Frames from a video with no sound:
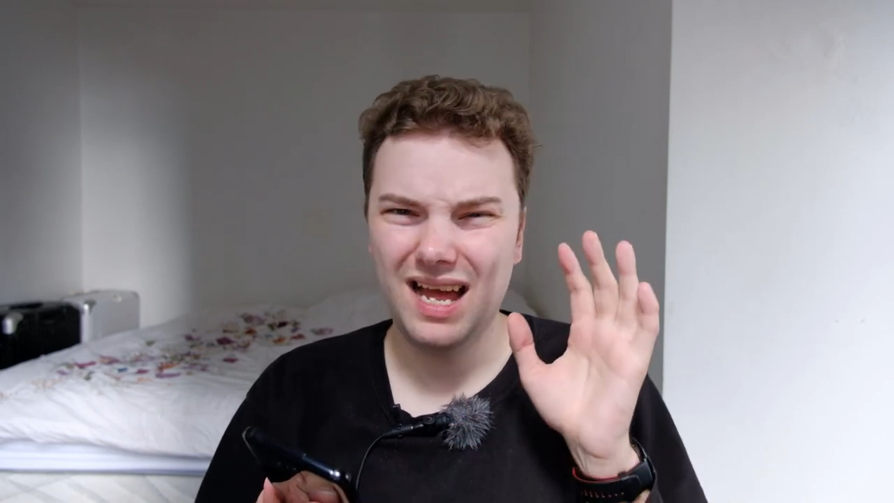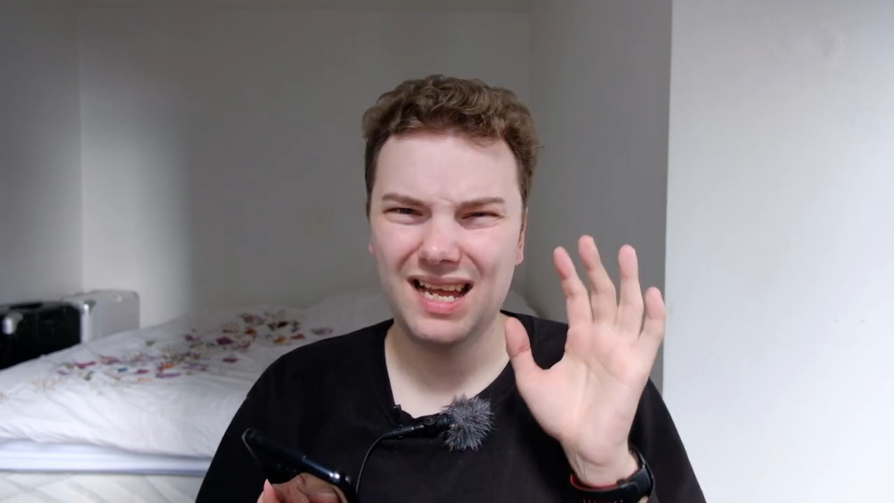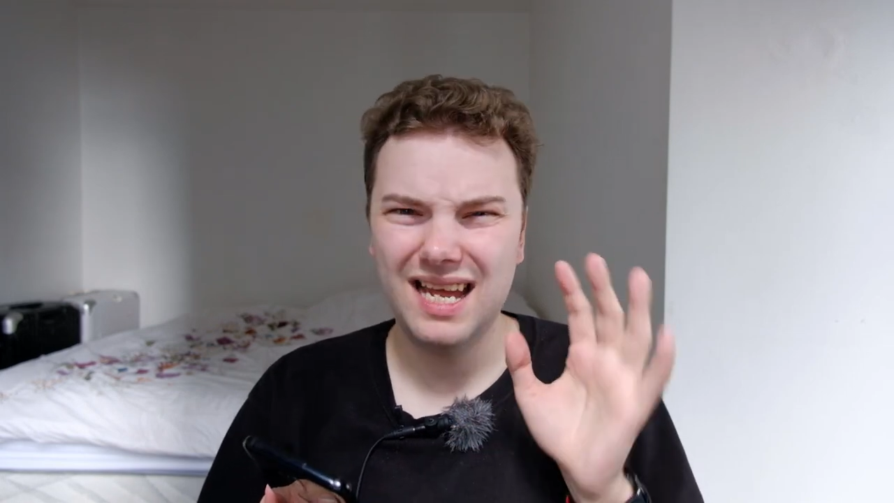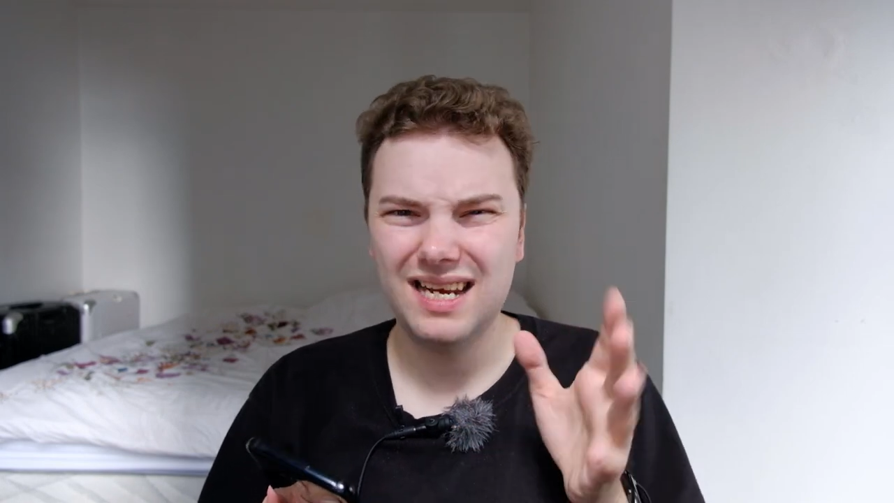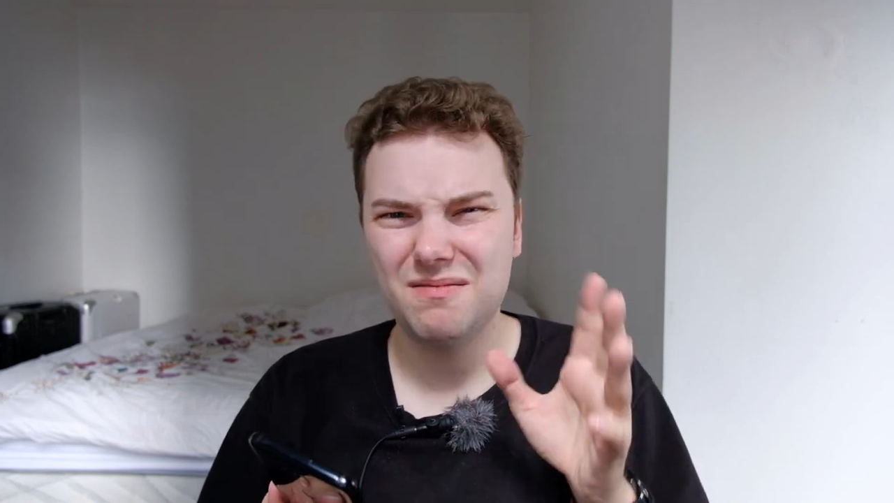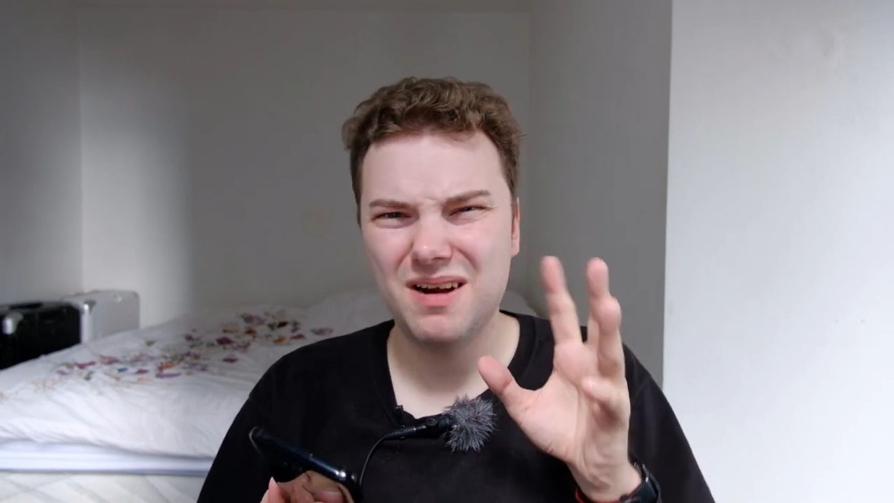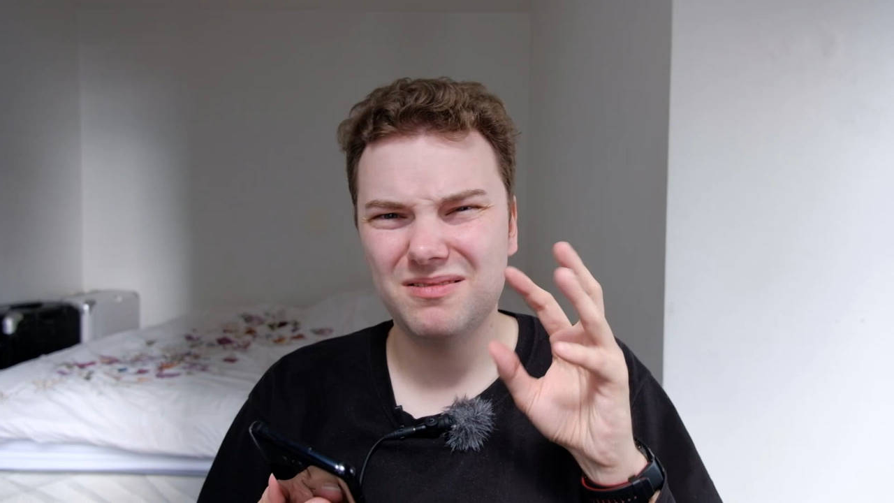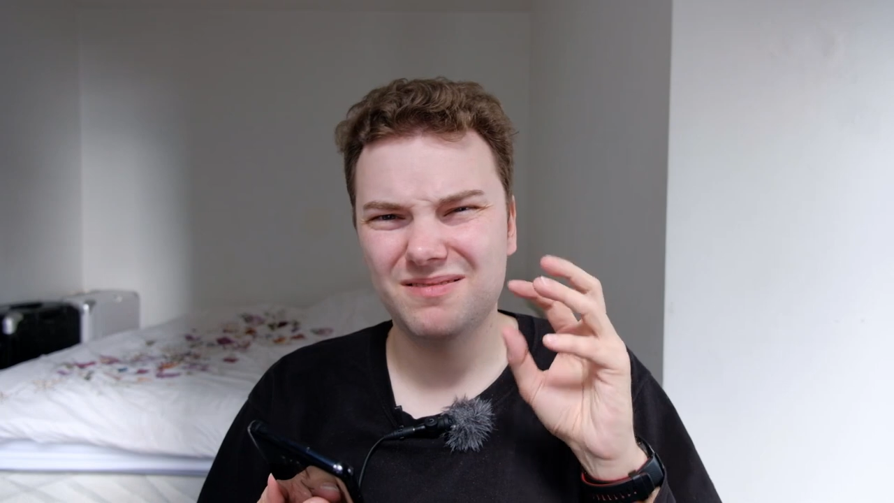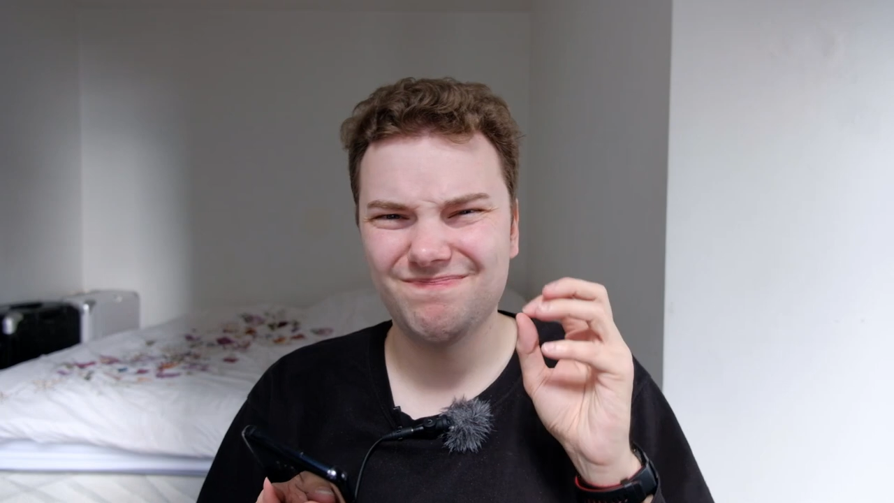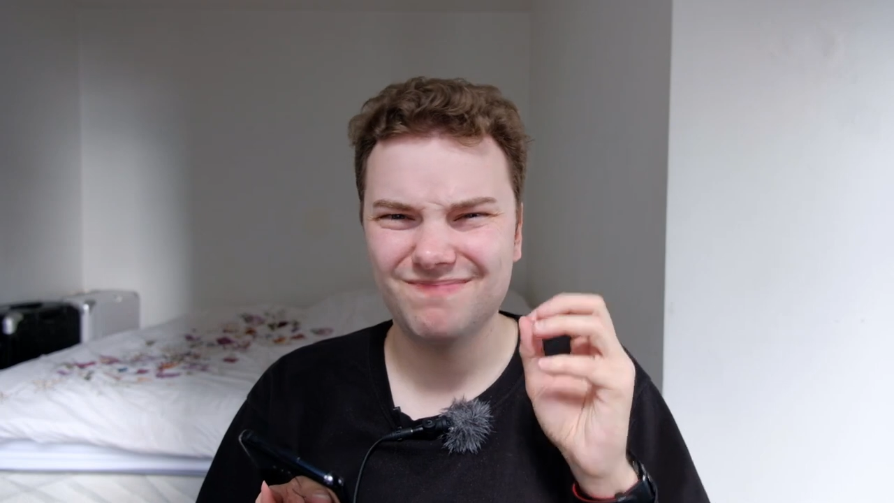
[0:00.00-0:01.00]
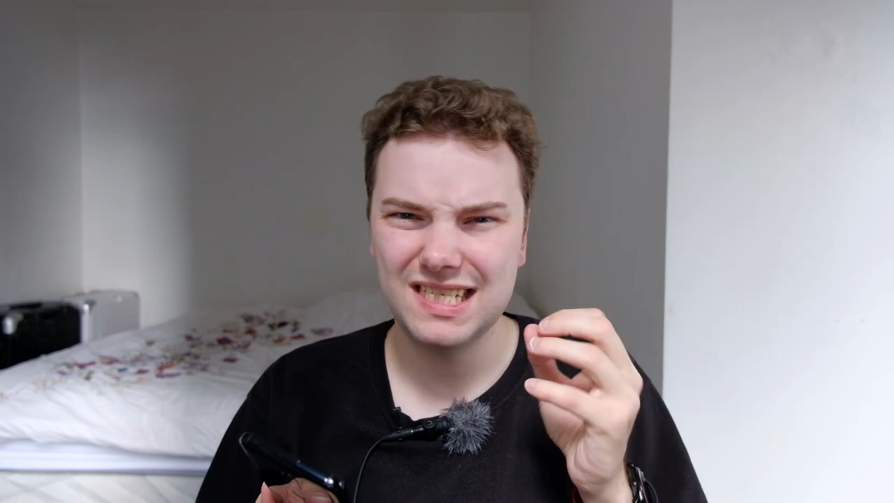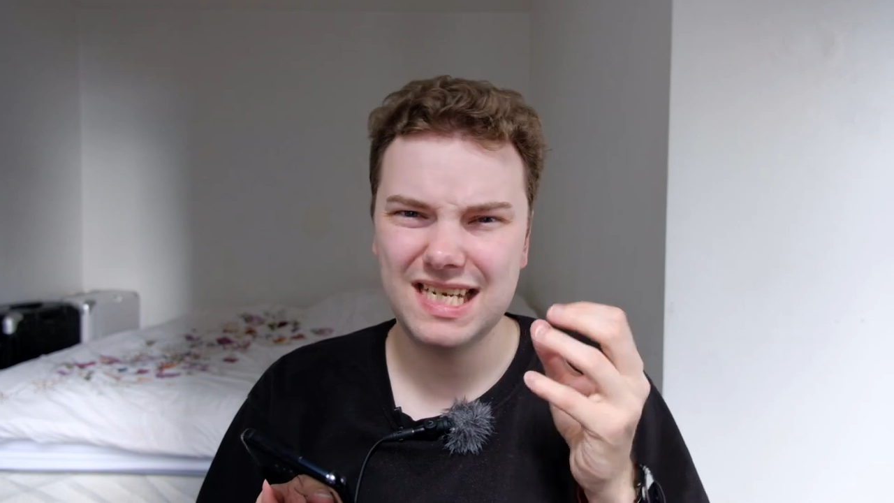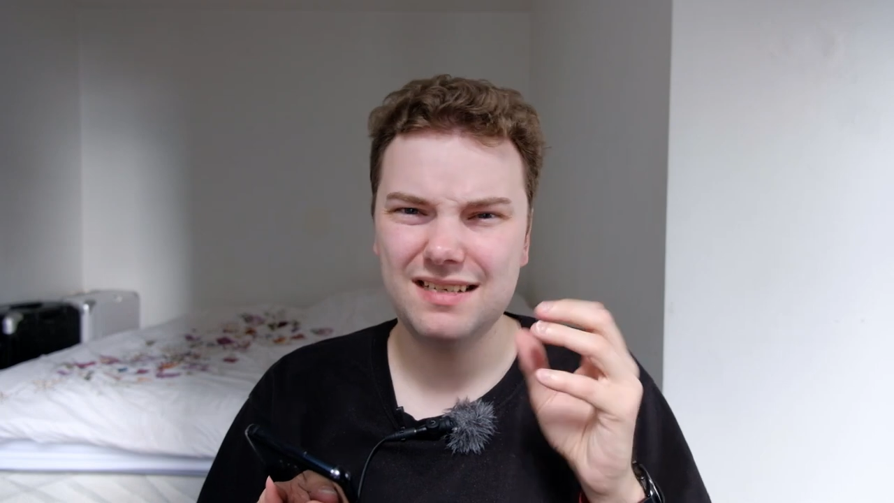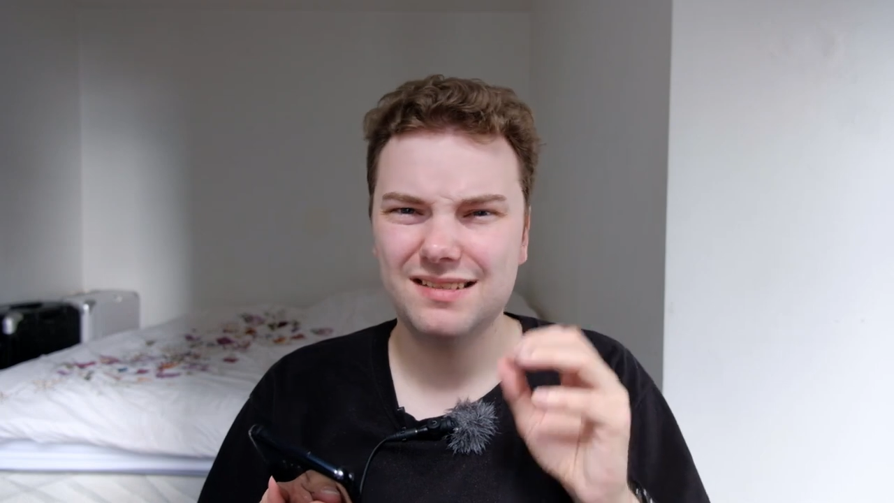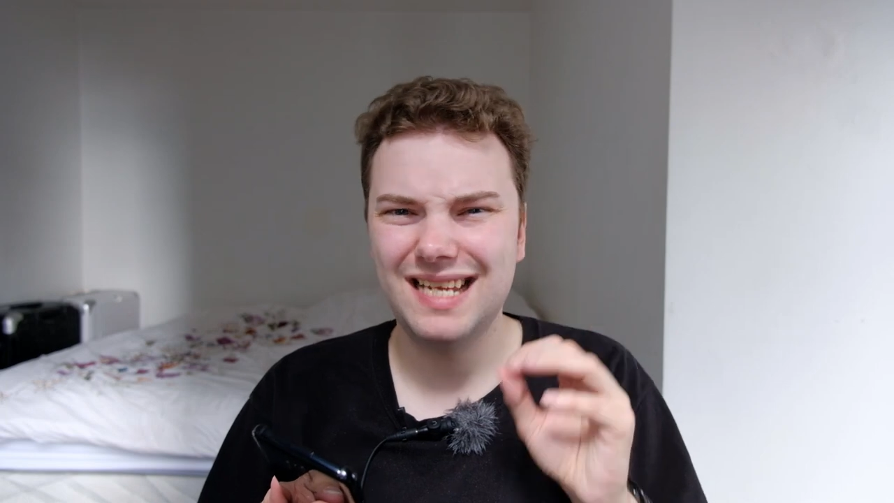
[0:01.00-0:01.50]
I get around eh,